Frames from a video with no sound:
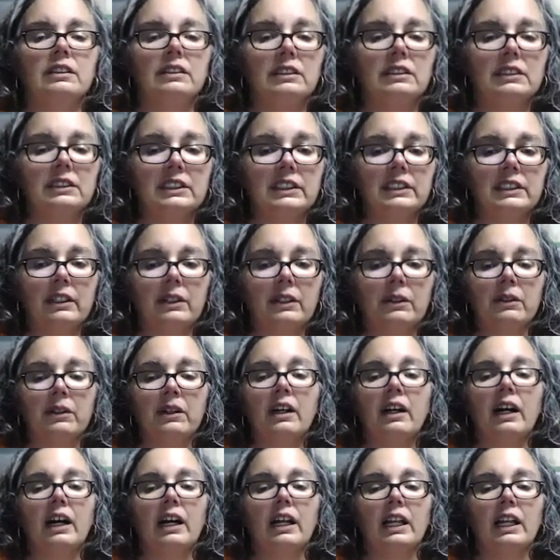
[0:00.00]
So
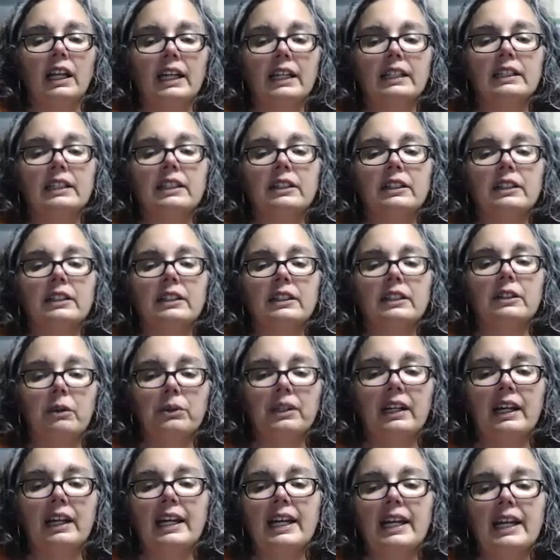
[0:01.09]
I like the quote
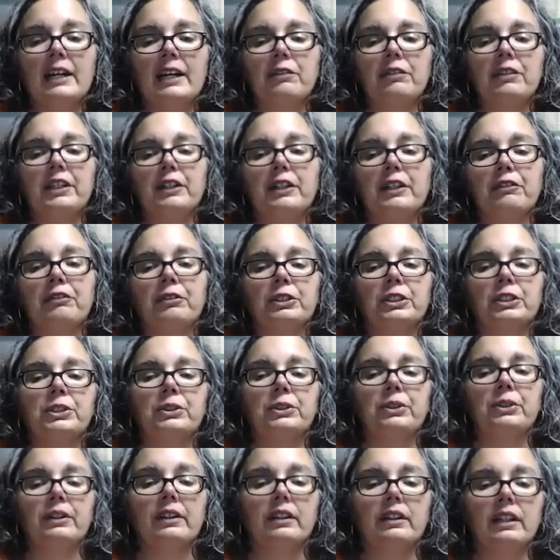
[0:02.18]
that I have here for
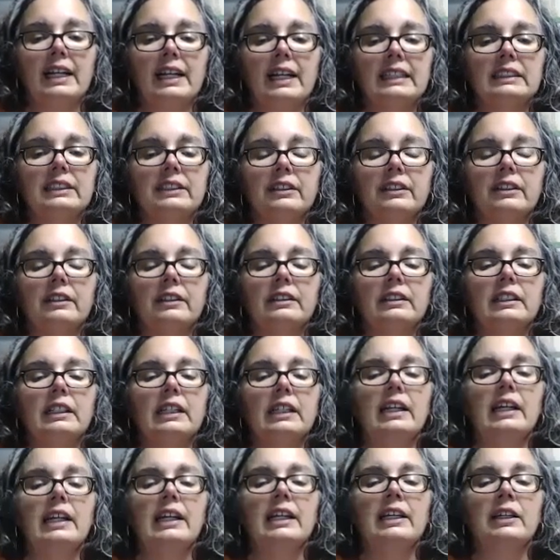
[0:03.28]
Judith Lassiter.
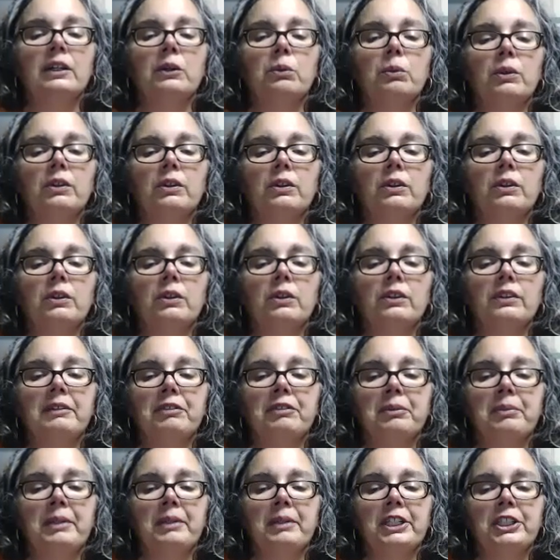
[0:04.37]
In a world of
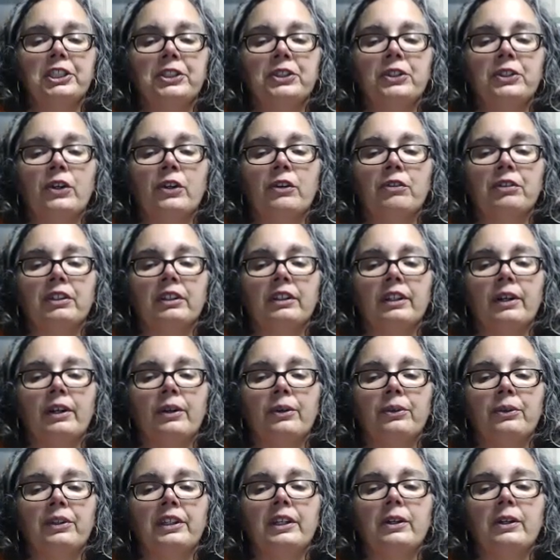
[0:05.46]
information
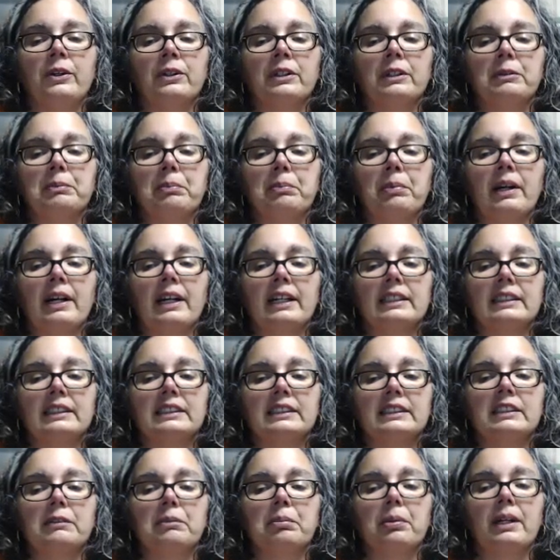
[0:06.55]
overload, the yoga practice
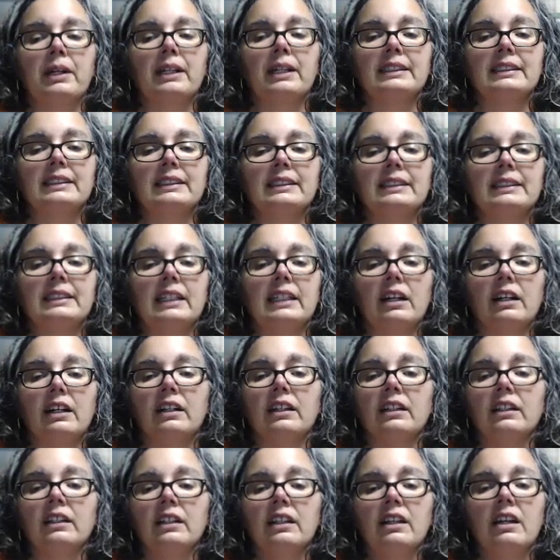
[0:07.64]
of
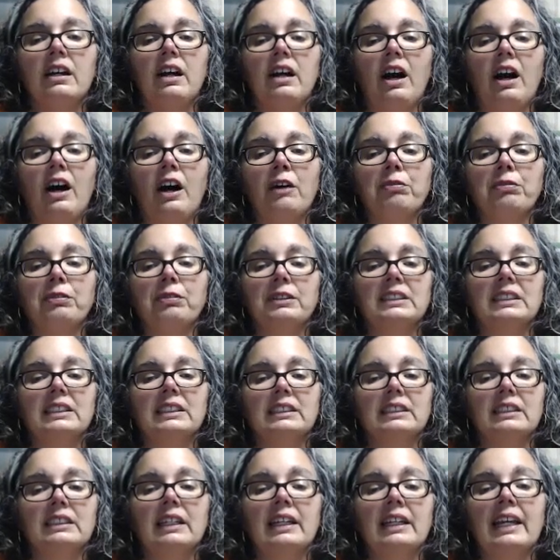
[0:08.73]
pratyahara offers
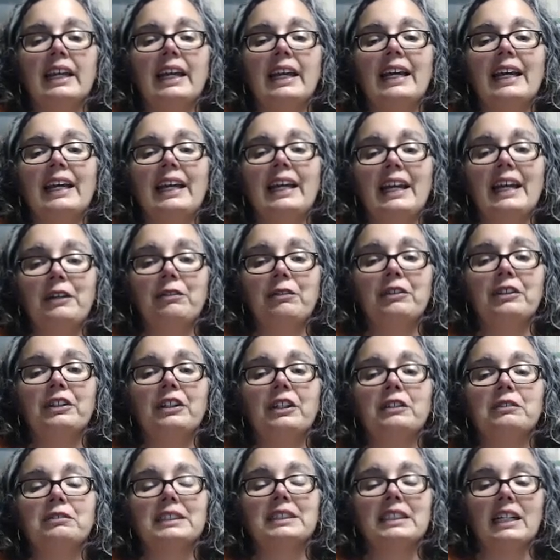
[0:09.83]
us a haven
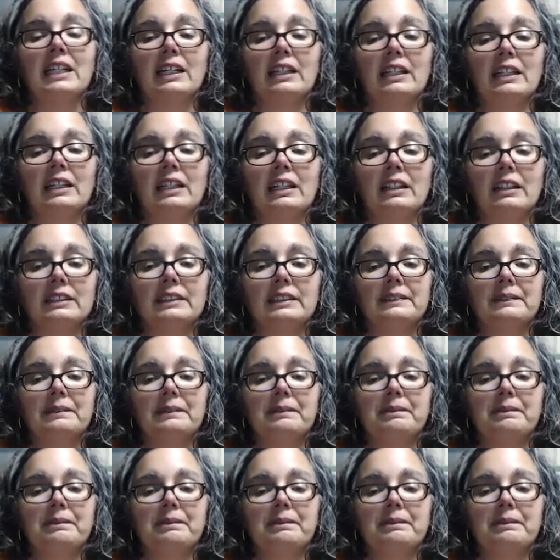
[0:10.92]
of silence.